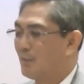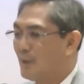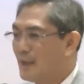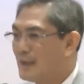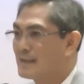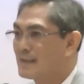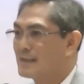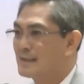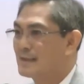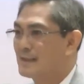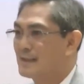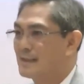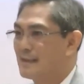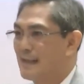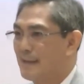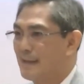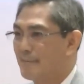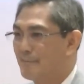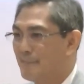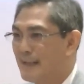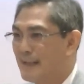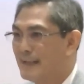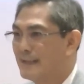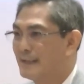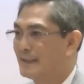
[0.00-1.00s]
once it's
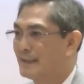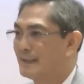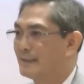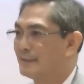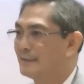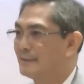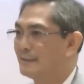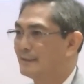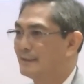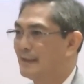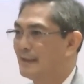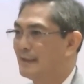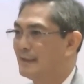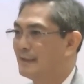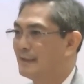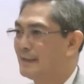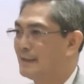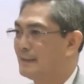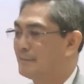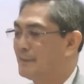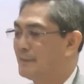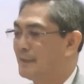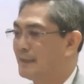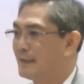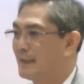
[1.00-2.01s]
embedded,
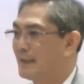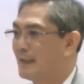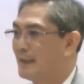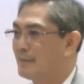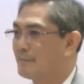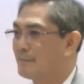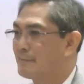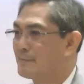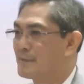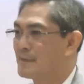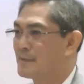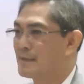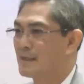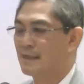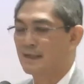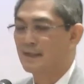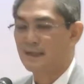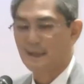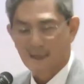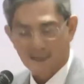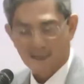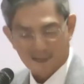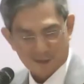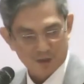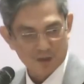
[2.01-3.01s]
then it becomes
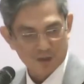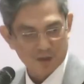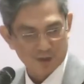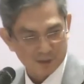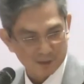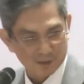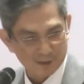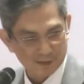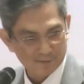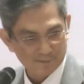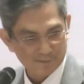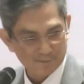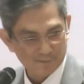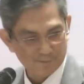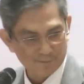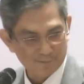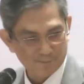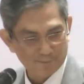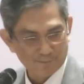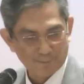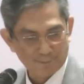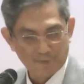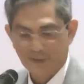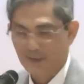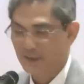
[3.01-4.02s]
a culture
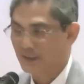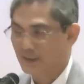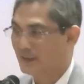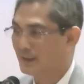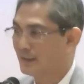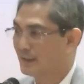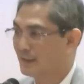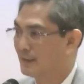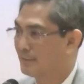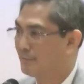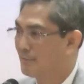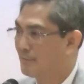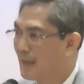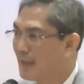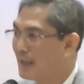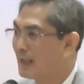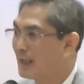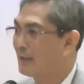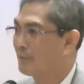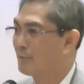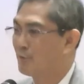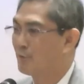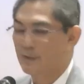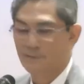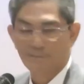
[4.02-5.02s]

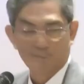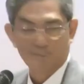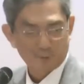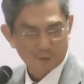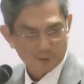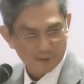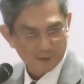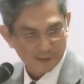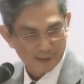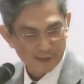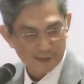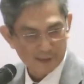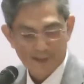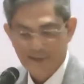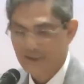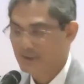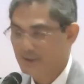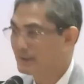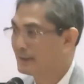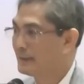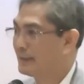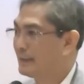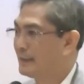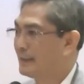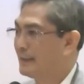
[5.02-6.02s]
among our
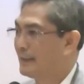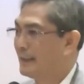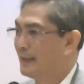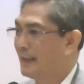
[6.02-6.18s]
employees.